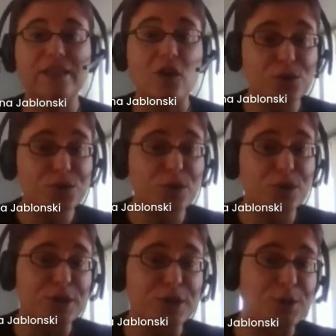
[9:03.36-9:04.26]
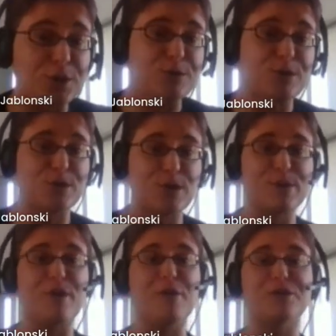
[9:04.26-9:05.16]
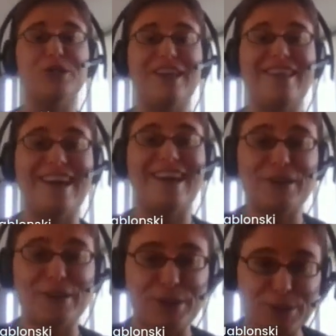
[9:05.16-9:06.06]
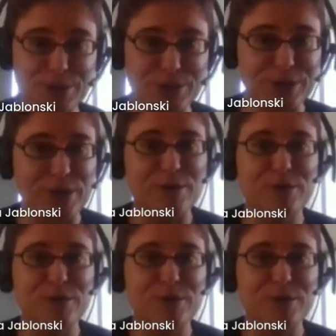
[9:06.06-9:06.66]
It's also good to use the terminology that your users do.